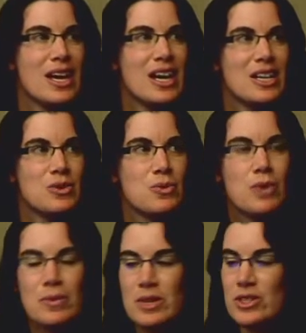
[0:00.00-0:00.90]

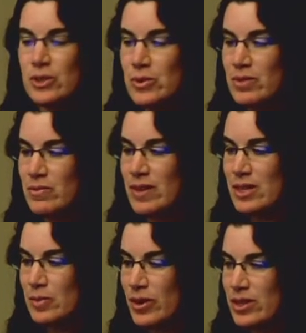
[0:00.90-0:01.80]
And what we do
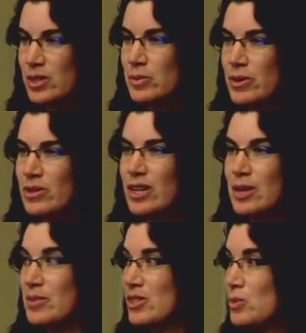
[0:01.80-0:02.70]
as part of this
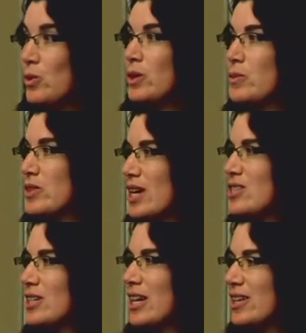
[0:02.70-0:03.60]
program is work with
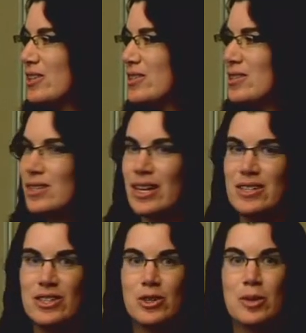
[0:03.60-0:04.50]
educators
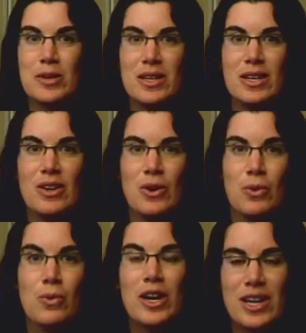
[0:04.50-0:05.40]
and determine
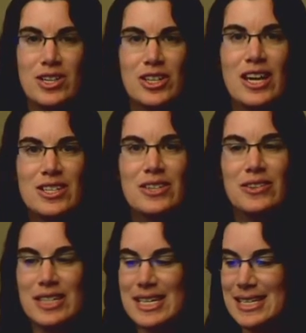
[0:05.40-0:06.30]
what
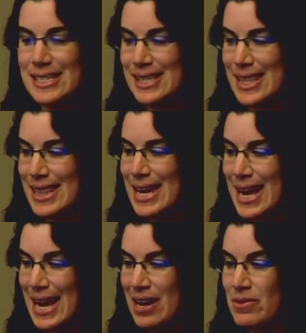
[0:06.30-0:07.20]
educational needs
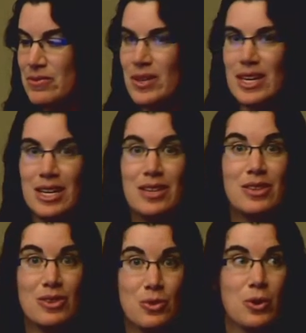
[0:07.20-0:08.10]
they have
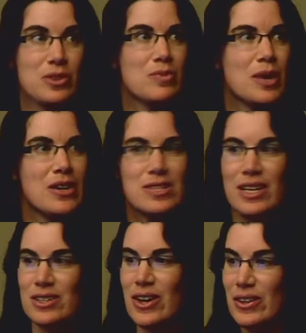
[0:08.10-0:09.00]
in the world of
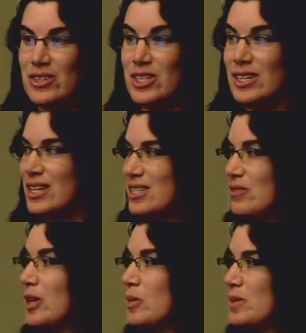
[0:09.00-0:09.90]
biotechnology and
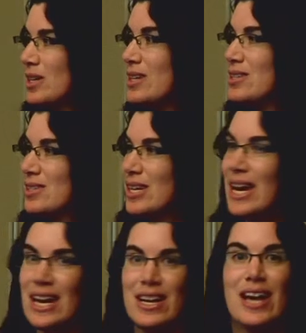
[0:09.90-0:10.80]
develop kits
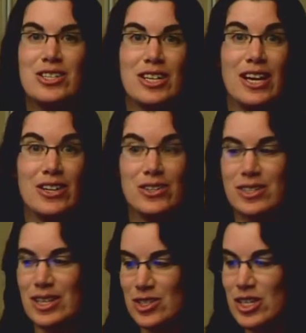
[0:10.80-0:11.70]
to aid
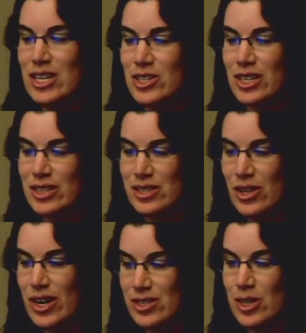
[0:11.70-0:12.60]
educators in teaching
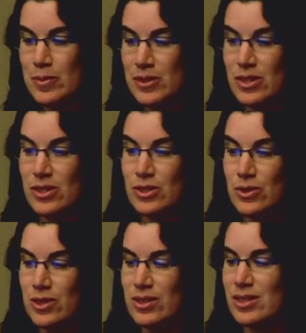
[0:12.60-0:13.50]
these concepts to
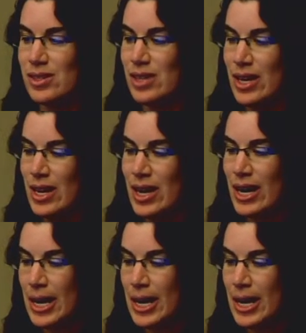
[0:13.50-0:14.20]
students.